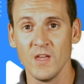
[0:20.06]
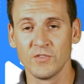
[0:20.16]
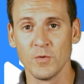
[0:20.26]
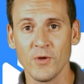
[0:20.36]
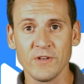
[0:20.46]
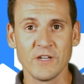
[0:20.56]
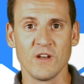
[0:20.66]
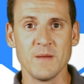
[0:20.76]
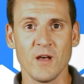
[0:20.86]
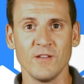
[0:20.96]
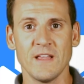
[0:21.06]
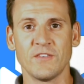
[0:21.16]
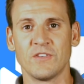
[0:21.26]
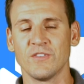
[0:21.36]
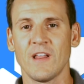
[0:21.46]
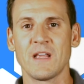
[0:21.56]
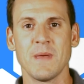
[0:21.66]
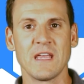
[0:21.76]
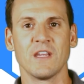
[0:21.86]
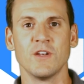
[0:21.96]
So building your email list is like
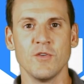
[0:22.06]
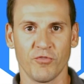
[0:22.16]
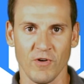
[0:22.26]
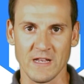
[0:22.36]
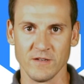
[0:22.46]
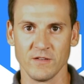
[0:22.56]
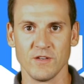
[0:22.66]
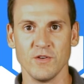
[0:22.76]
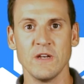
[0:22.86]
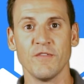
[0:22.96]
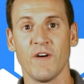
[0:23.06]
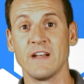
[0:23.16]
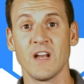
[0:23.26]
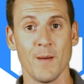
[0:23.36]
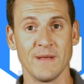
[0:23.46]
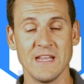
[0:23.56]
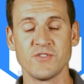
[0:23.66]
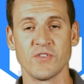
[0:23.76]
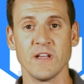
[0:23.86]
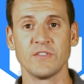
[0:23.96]
making a new friend. You need to find common
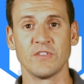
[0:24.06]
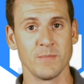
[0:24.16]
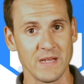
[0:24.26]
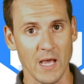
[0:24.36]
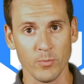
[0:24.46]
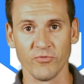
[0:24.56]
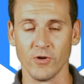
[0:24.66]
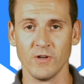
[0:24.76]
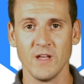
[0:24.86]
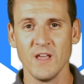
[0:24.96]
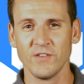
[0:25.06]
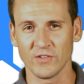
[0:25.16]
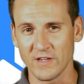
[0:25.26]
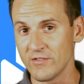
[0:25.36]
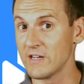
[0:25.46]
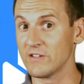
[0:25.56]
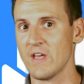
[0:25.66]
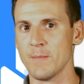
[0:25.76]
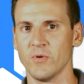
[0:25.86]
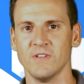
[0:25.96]
interests and be helpful. So I'll give you an
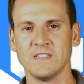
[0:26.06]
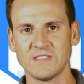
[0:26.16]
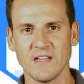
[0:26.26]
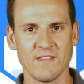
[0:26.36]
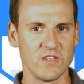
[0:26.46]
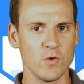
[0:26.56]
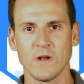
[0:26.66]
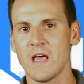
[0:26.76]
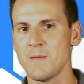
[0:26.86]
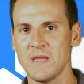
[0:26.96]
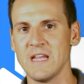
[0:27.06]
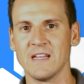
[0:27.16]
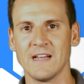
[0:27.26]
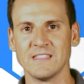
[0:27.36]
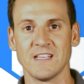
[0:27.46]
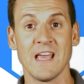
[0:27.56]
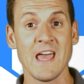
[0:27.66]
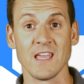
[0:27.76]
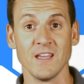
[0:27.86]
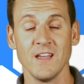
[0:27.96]
example. Let's say that you and I meet and I say,
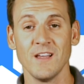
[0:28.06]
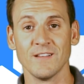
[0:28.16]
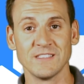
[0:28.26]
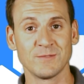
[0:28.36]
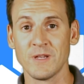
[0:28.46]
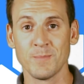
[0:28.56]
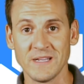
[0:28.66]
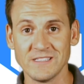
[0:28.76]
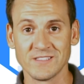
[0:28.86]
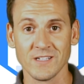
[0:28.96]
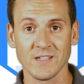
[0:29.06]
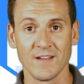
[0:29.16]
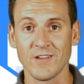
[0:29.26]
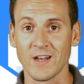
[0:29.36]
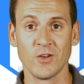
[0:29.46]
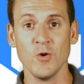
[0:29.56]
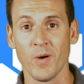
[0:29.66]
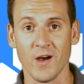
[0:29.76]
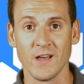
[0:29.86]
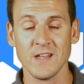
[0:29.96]
hey, let's split a pizza, I've got a
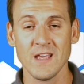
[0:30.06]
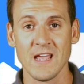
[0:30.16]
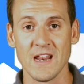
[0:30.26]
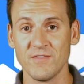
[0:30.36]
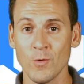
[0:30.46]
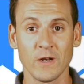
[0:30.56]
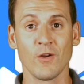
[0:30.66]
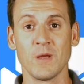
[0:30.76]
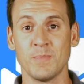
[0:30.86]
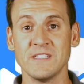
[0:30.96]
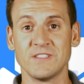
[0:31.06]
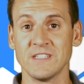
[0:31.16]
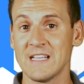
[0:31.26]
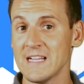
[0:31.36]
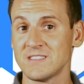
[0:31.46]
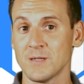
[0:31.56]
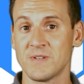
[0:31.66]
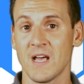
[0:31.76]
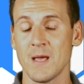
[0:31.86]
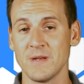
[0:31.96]
coupon, and if you want to go get pizza again
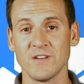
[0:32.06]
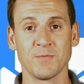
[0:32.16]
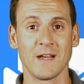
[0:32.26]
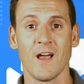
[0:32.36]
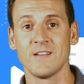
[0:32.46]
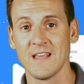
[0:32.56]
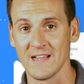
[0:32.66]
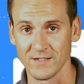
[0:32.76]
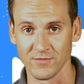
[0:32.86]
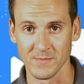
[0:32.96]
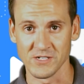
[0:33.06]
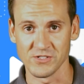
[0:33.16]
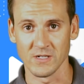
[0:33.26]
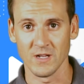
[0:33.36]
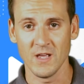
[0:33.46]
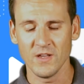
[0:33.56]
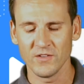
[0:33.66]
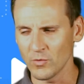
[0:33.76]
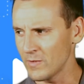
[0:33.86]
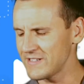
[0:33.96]
sometime, here's my contact information.
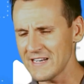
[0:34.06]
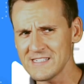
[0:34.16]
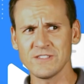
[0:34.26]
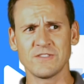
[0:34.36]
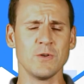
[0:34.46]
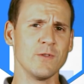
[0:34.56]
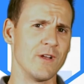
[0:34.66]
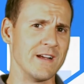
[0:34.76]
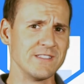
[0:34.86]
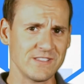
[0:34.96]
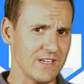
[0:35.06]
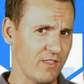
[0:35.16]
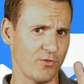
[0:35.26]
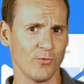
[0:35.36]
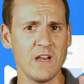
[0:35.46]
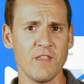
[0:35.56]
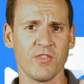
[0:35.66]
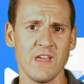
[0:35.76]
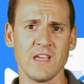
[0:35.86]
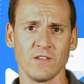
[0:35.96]
So what did I just do there? I just did three
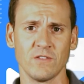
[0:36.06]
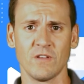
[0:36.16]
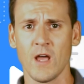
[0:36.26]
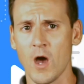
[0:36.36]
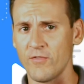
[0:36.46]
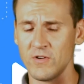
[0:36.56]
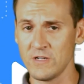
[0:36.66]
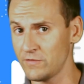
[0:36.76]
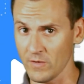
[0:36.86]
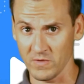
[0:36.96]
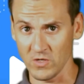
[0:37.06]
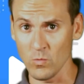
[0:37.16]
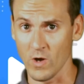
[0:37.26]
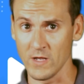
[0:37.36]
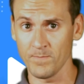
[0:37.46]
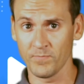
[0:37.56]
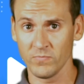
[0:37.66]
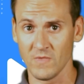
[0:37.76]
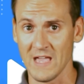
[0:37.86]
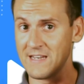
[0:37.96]
things. I offered you something you want,
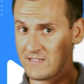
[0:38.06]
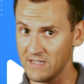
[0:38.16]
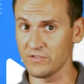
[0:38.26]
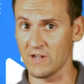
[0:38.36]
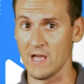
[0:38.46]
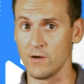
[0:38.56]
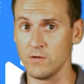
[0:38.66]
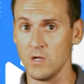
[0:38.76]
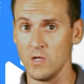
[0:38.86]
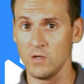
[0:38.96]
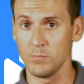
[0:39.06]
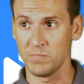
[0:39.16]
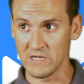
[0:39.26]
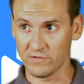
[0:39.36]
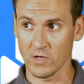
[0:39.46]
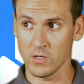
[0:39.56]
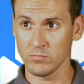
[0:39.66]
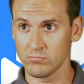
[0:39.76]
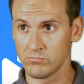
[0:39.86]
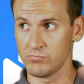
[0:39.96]
at a discount,
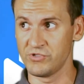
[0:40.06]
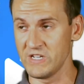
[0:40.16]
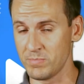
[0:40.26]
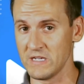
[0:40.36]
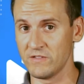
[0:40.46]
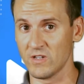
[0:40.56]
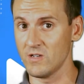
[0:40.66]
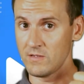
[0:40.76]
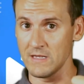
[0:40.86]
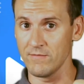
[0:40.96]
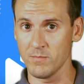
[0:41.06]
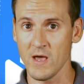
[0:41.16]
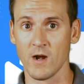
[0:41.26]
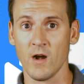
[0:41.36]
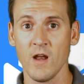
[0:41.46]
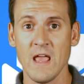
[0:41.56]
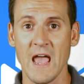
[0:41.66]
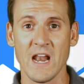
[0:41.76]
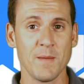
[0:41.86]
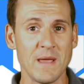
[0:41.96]
pizza, cheap pizza, even better,
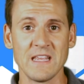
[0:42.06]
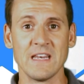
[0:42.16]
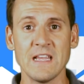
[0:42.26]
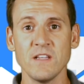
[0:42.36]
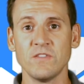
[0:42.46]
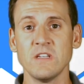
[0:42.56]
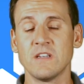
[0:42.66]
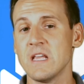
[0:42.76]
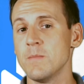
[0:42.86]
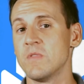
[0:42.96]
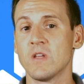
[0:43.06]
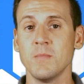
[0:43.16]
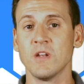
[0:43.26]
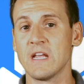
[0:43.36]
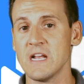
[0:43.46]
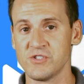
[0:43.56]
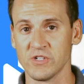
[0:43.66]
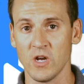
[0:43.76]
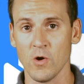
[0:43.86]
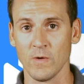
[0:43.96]
and I made it easy to keep the
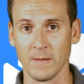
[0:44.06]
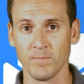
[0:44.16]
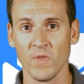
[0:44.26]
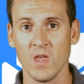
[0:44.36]
communication going.